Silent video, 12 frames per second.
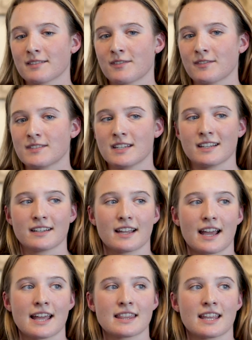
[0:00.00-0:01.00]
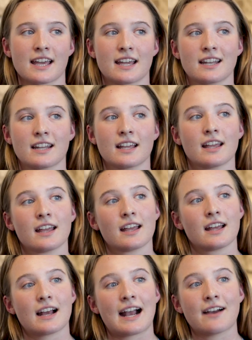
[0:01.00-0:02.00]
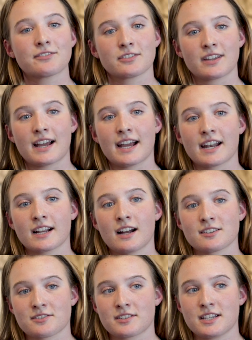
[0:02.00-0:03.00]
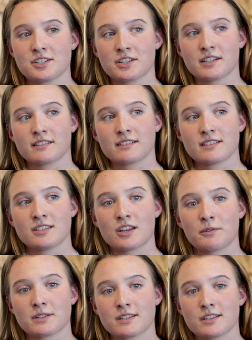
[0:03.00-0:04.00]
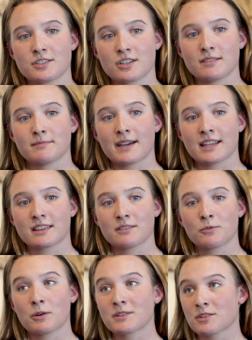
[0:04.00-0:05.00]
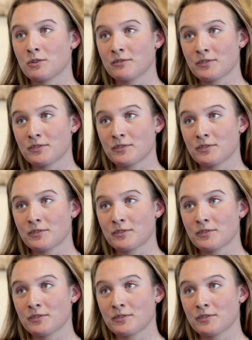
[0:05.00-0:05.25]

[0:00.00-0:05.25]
10:15, and then after that I had a consultation, so I went to the gym I went to Whole